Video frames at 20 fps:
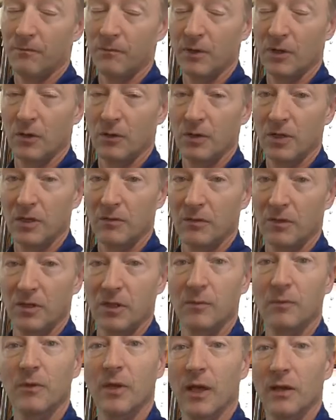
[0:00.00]
you know, giving
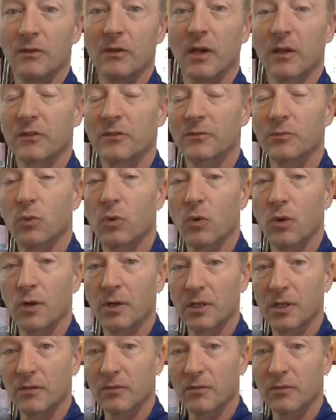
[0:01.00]
them that tech support,